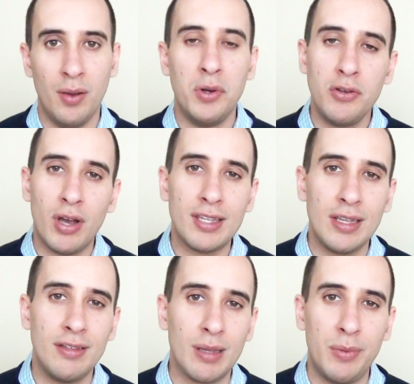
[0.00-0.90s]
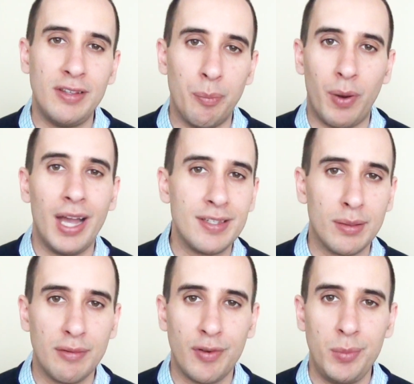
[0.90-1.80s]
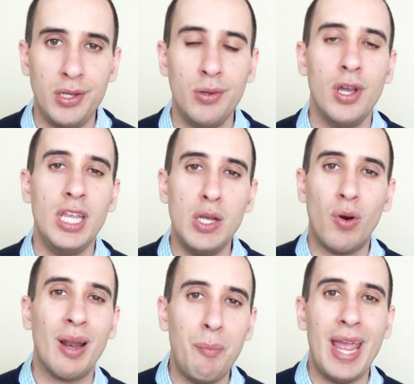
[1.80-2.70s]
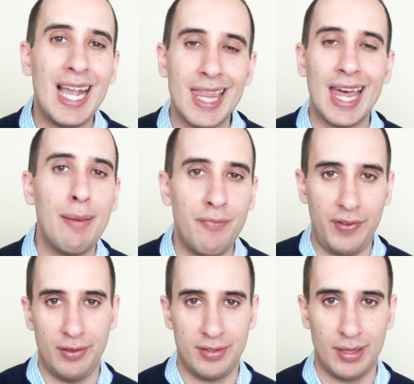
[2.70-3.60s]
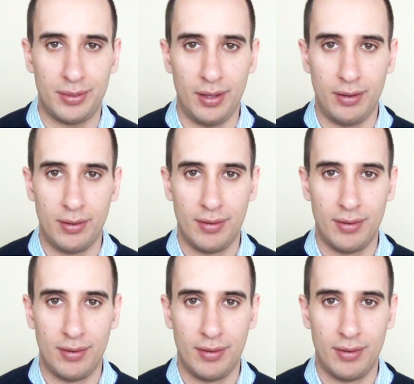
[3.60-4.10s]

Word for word: When you're asking somebody to buy something from you, you wanna make them feel something.